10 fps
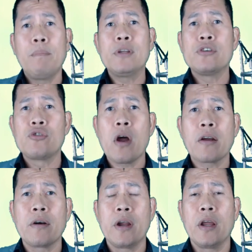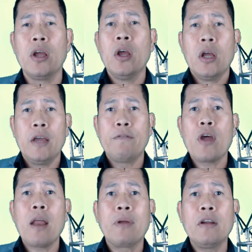Peter Drucker, if you
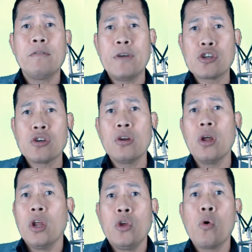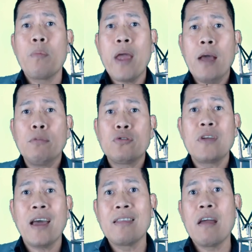don't have a clear vision, you won't be able to
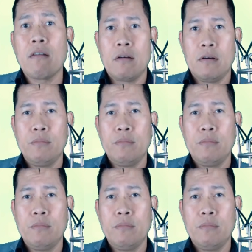get there.